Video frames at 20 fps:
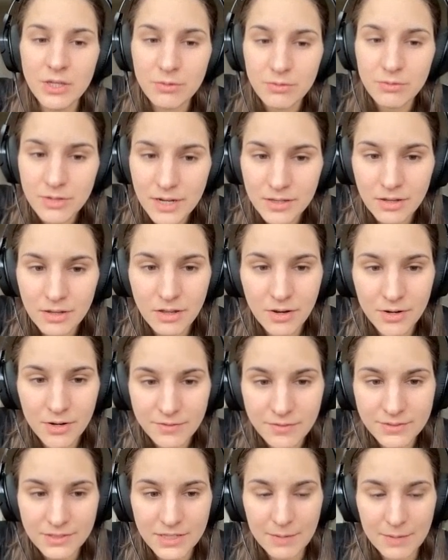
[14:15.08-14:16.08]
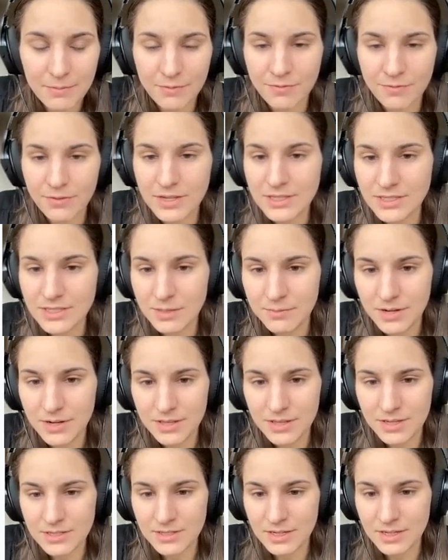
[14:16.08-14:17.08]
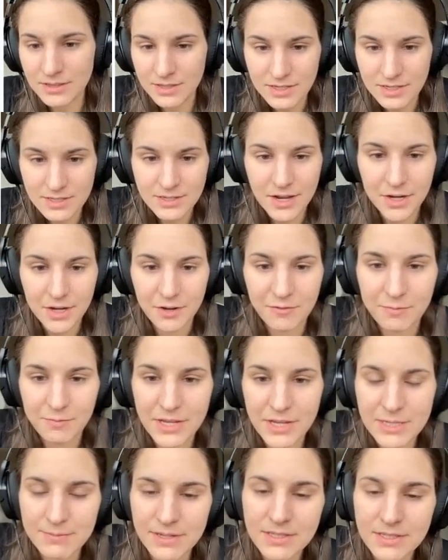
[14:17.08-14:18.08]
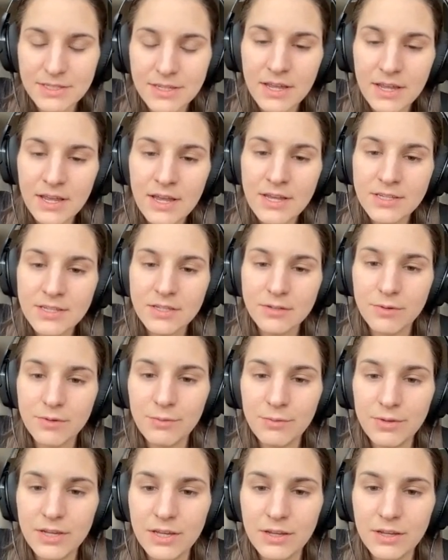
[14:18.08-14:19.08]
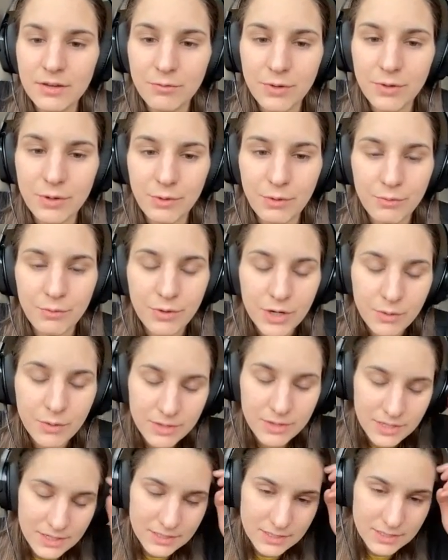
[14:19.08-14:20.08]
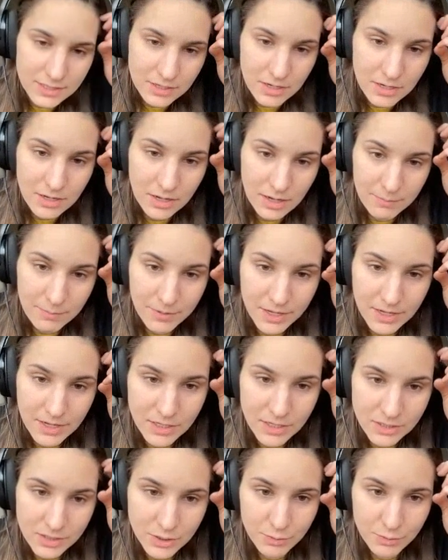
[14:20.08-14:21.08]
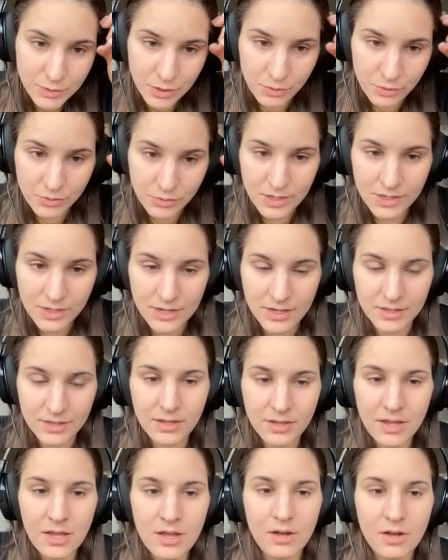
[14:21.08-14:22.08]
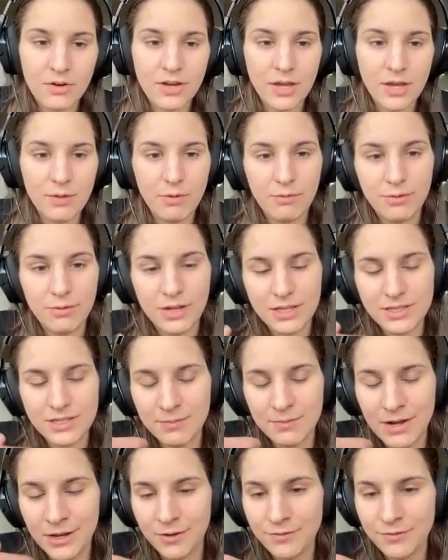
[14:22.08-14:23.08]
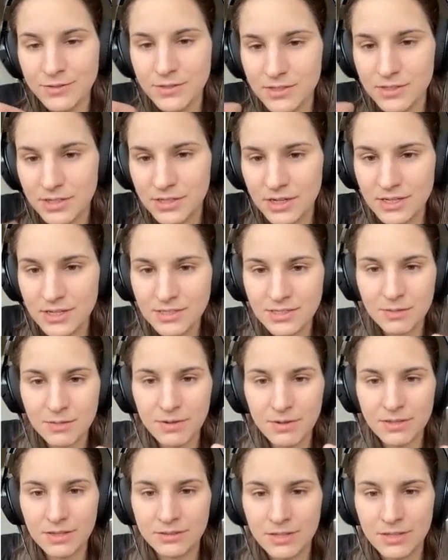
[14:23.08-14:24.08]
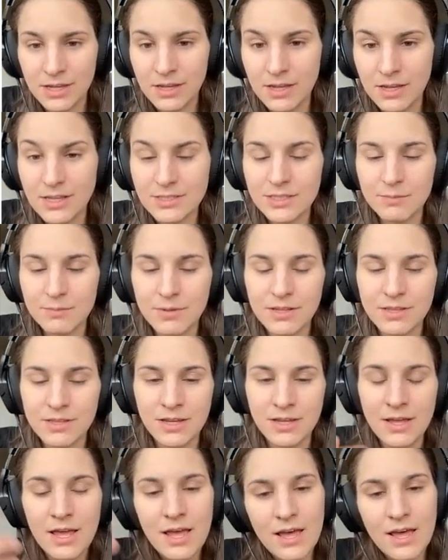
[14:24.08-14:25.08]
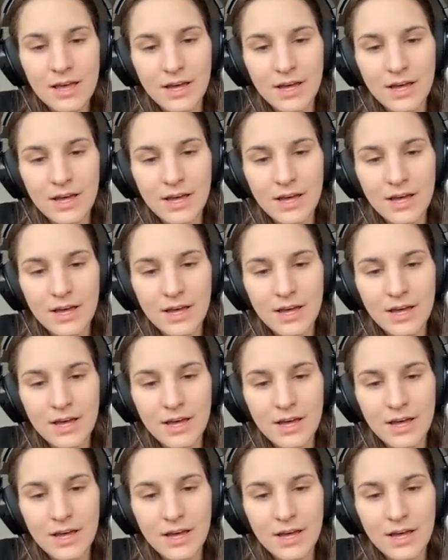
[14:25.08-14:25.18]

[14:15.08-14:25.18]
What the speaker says: You will get a lot of type of instabilities in these kind of plasmas. So when we work with these applications, we're looking at, okay, we will get some kind of sausage instability, king instability,